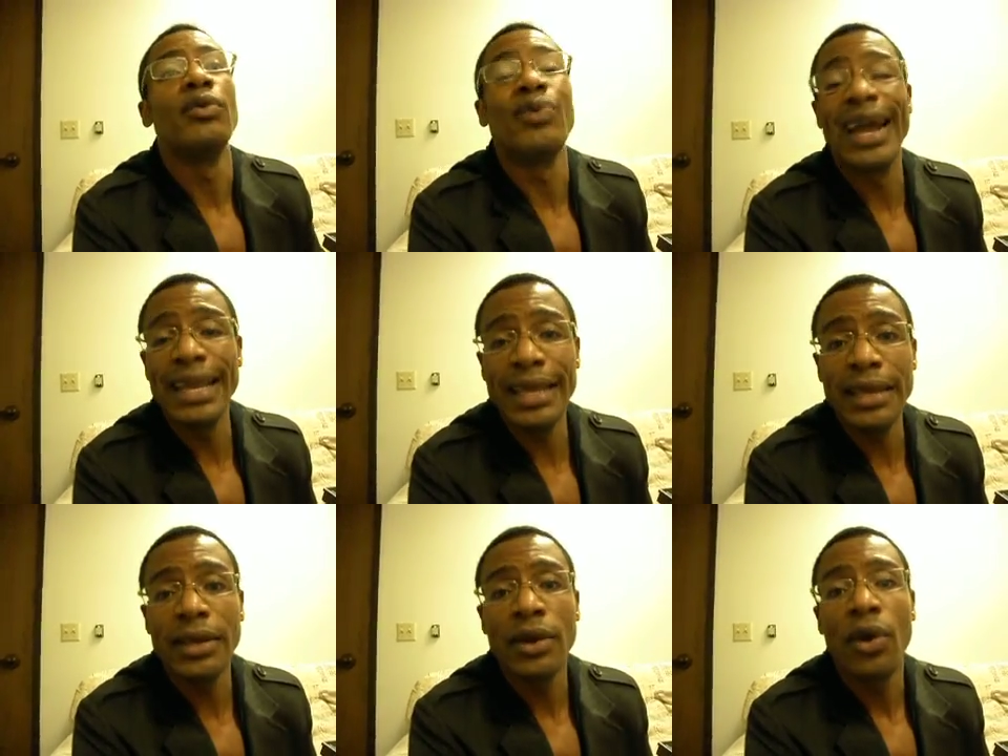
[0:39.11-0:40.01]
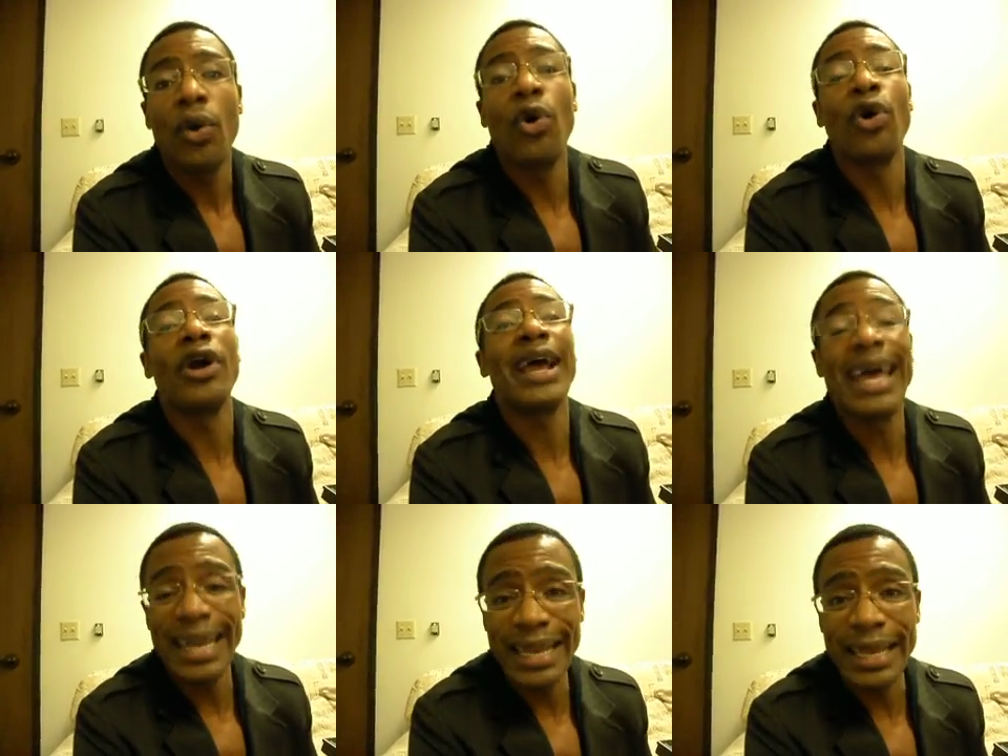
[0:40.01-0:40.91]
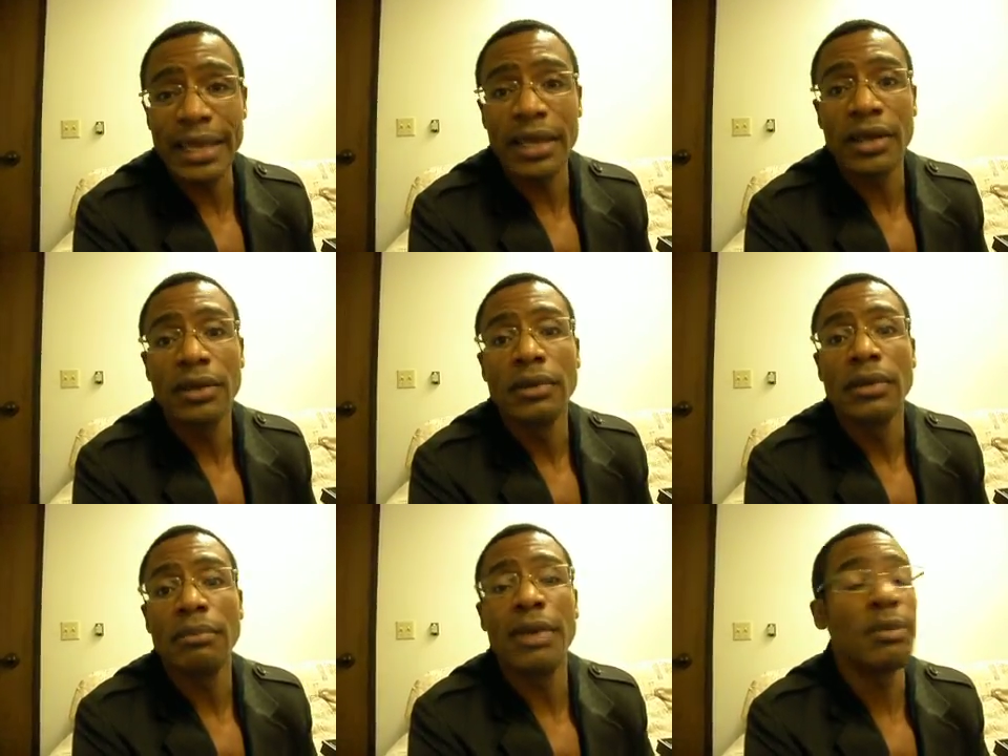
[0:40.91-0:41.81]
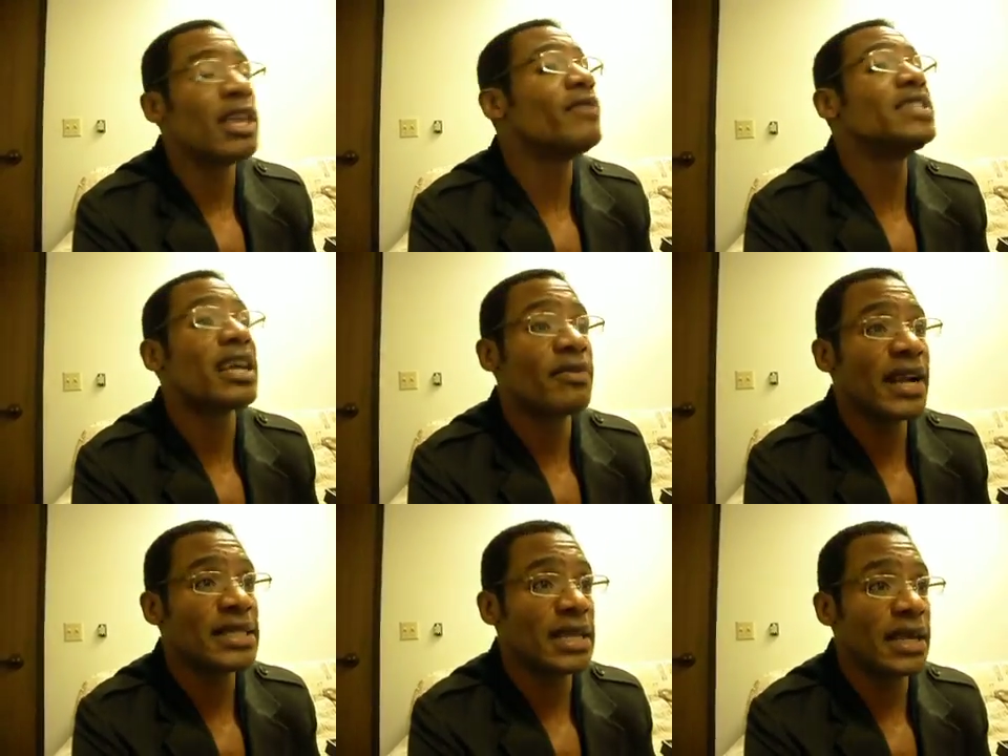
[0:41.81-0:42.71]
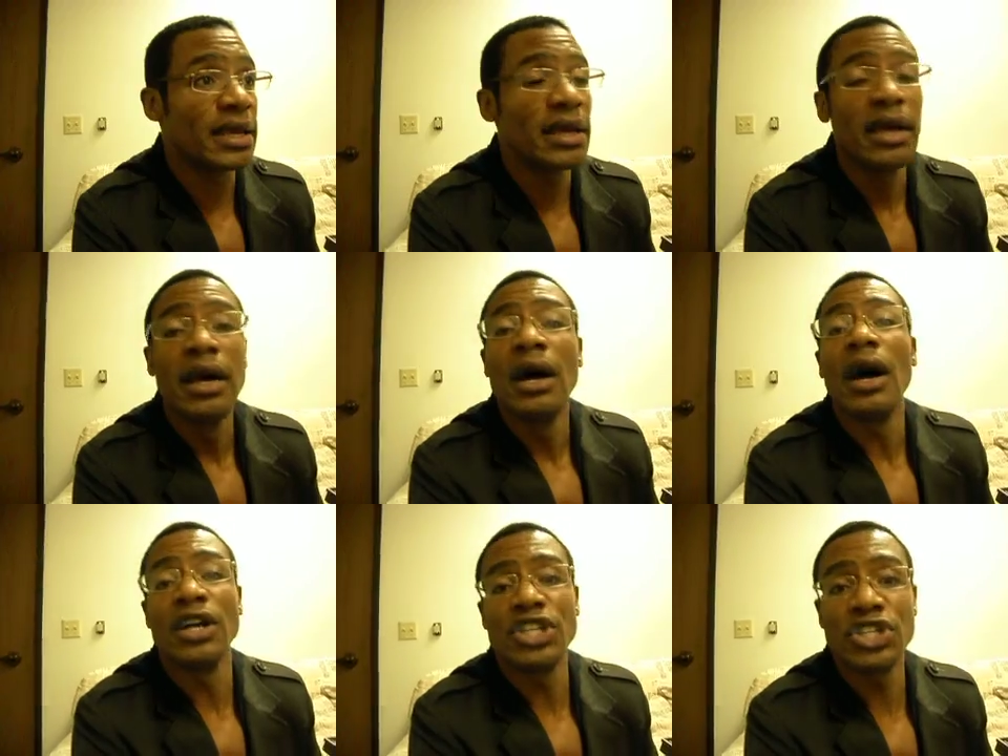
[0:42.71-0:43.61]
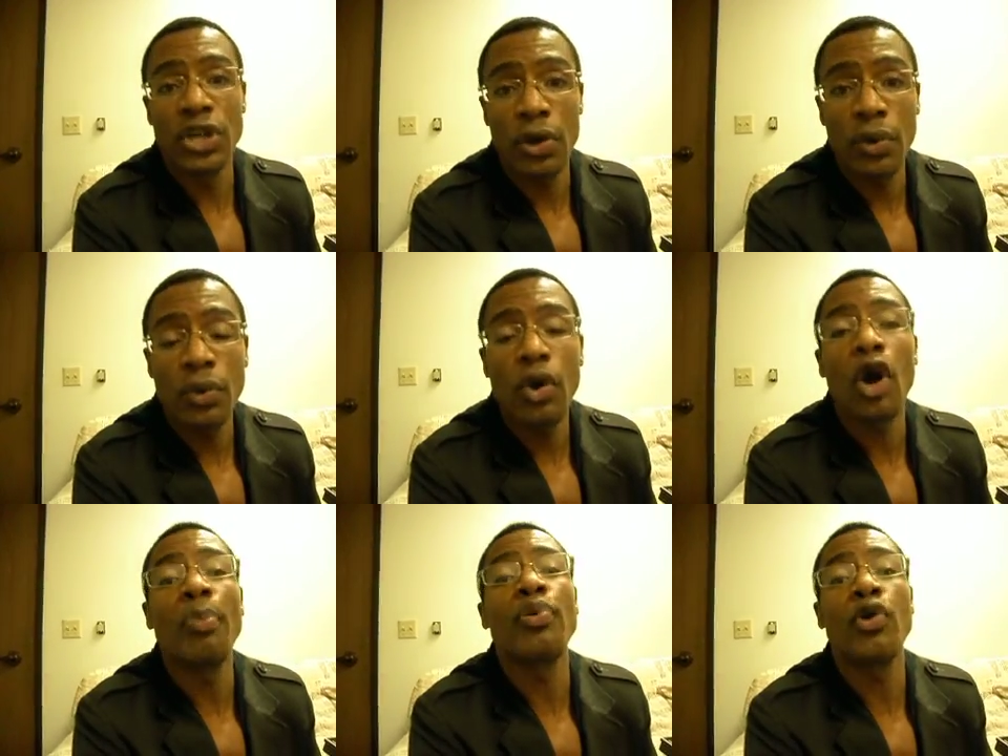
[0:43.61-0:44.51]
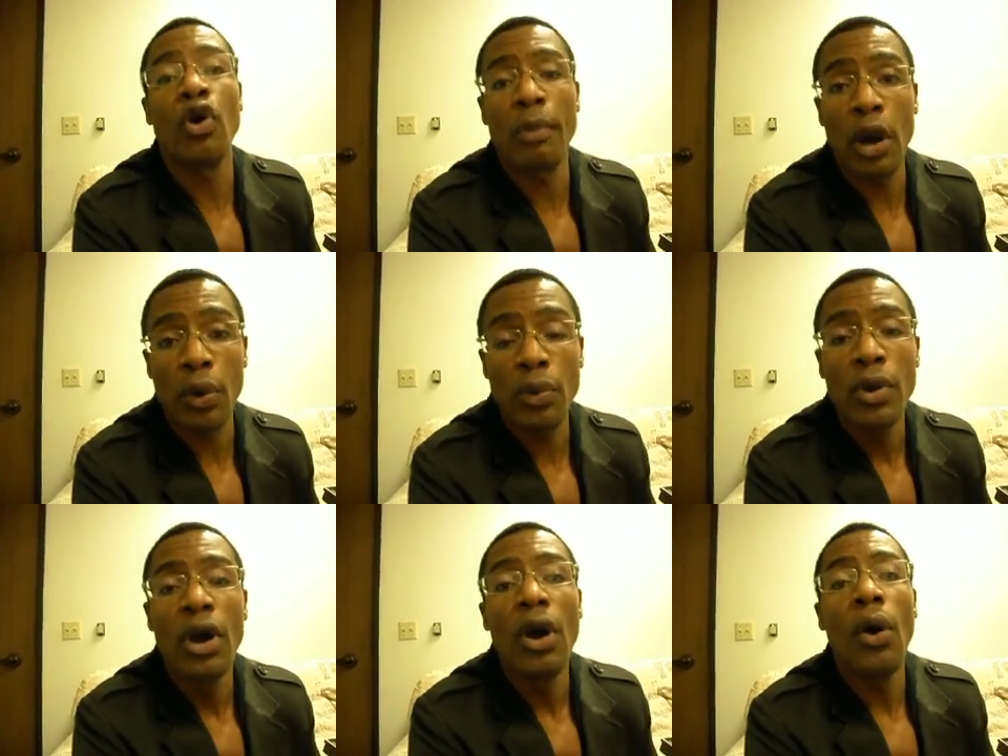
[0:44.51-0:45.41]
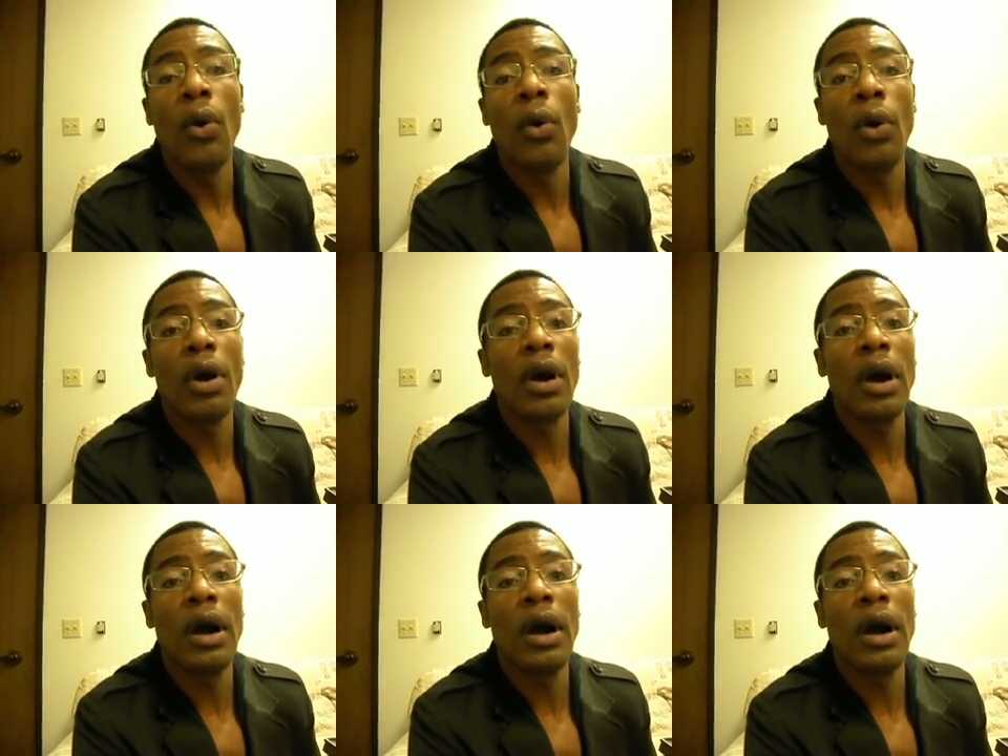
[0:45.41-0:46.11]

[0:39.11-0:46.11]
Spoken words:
writing, or editing, maybe even directing a show, a promo, or